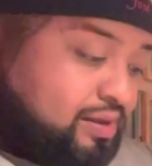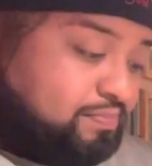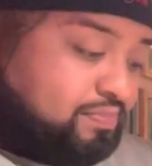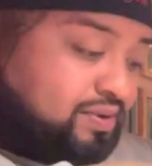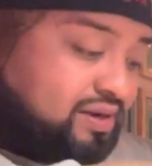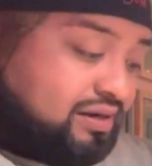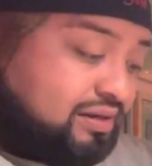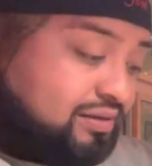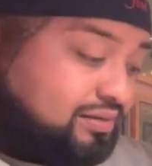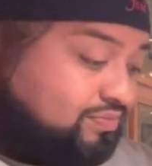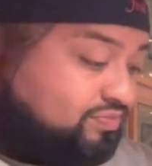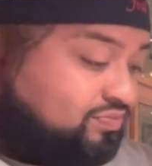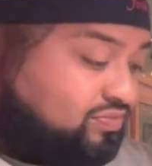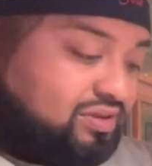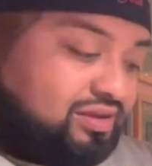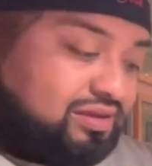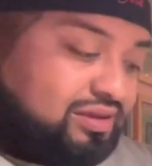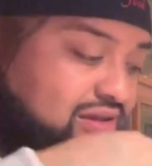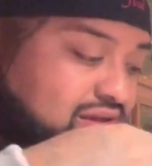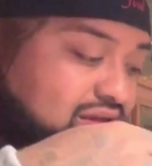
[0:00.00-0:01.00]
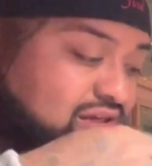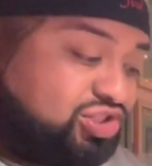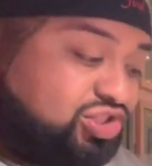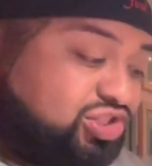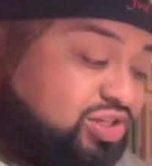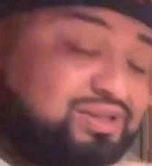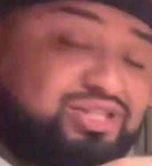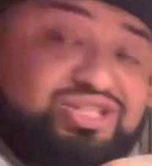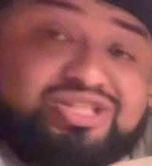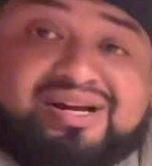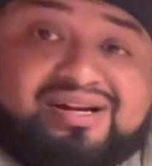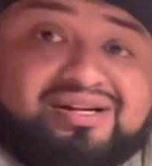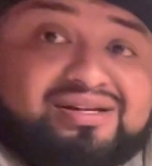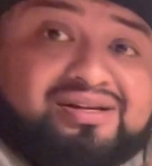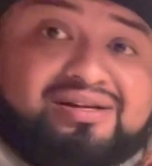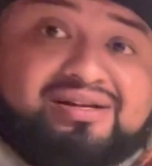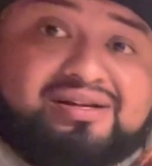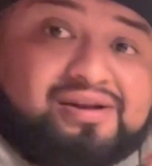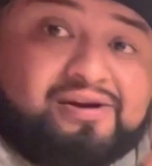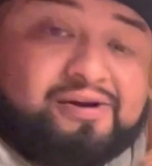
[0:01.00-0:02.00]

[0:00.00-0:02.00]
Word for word: But this chimichanga,